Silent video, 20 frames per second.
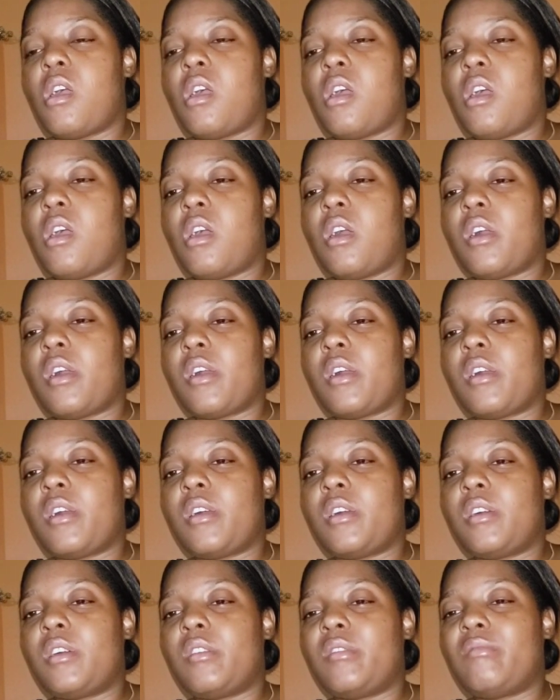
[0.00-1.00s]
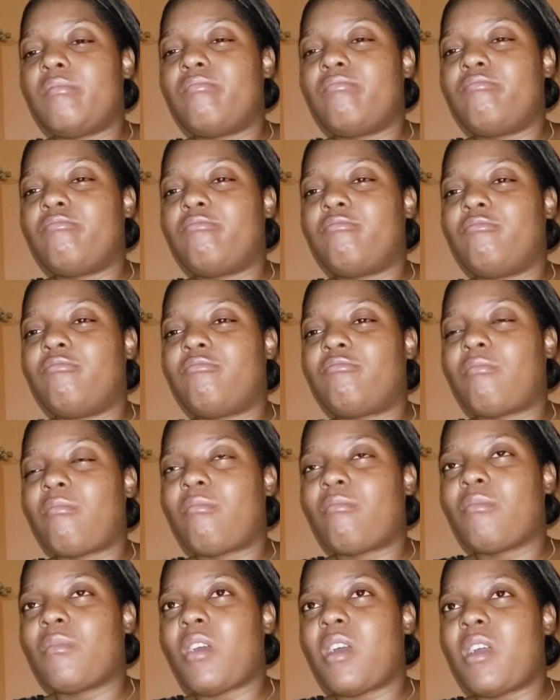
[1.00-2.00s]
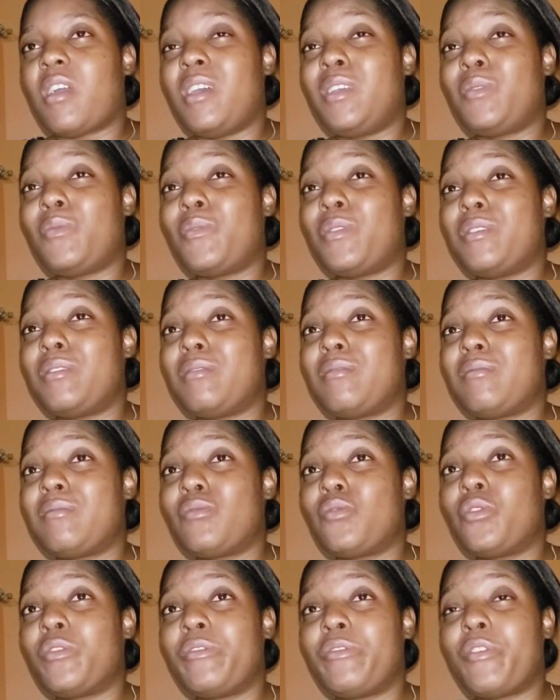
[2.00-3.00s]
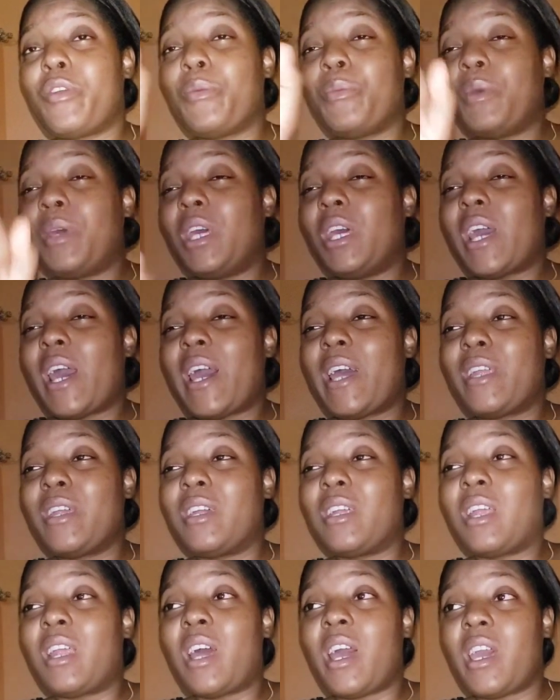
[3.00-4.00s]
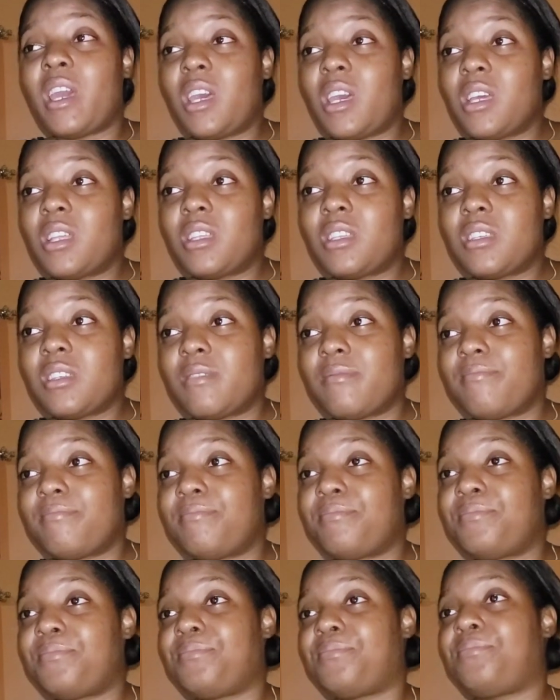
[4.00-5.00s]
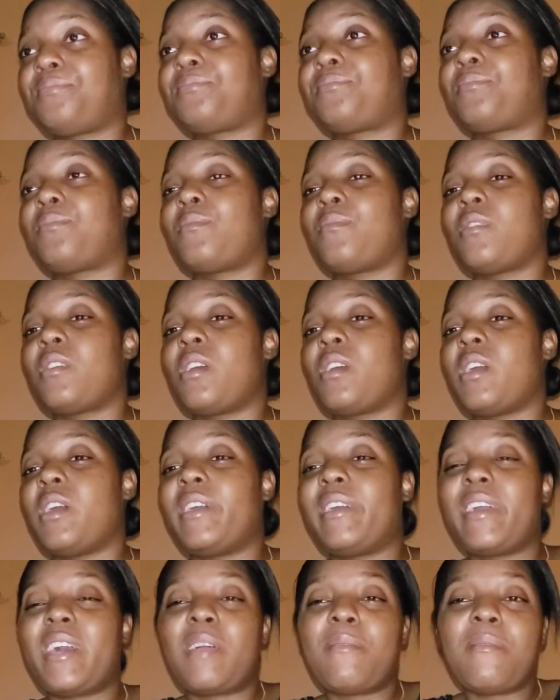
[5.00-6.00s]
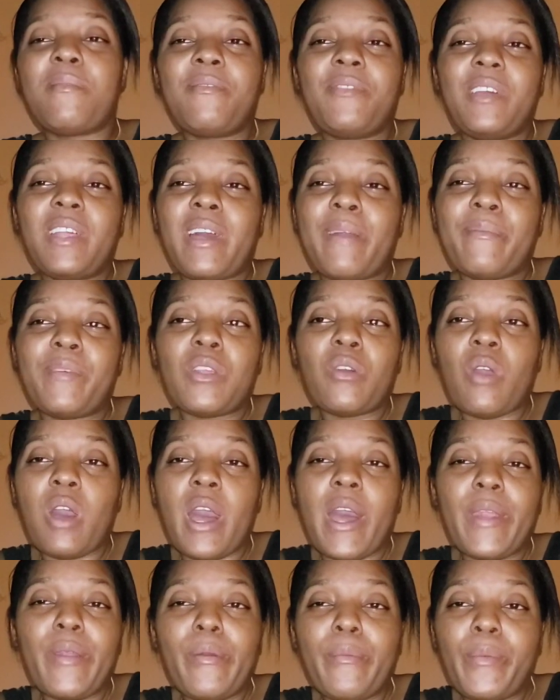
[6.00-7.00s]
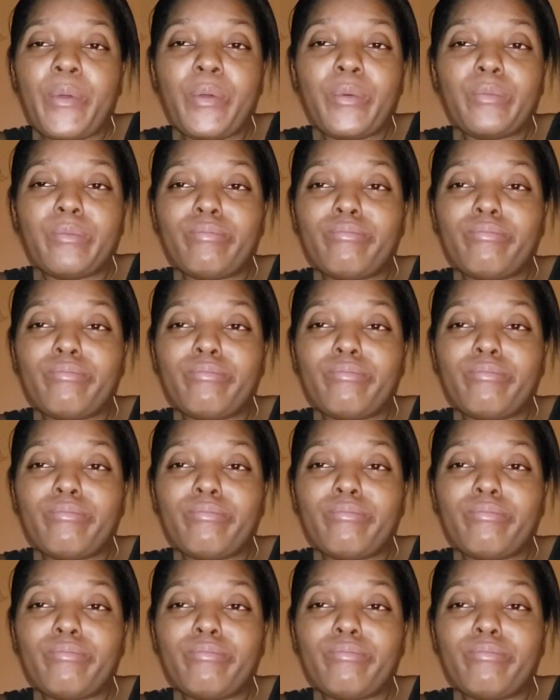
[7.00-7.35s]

and it wasn't good for me. I didn't like it. It kind of feel like me no want no more.